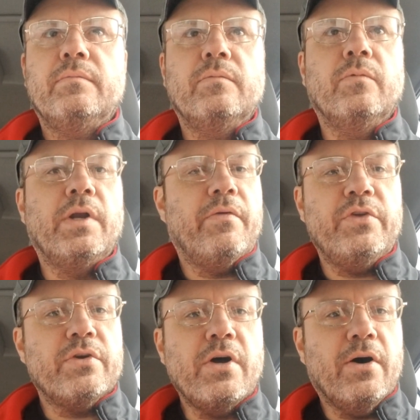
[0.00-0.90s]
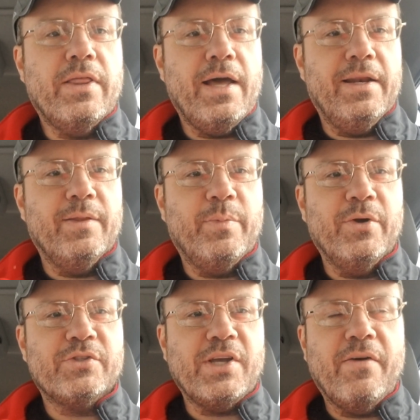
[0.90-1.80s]
whatever you call that in the
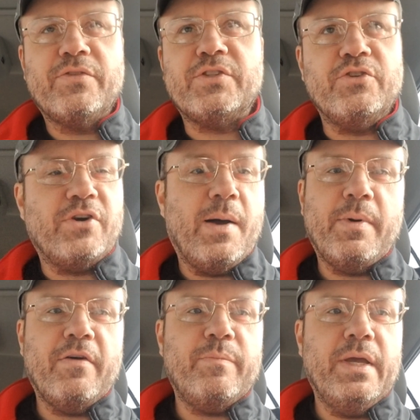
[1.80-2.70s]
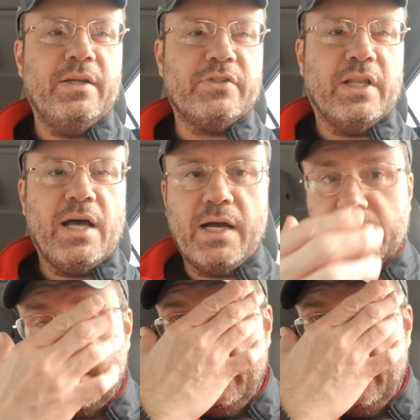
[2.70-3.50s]
post office, the drop-off bin is locked.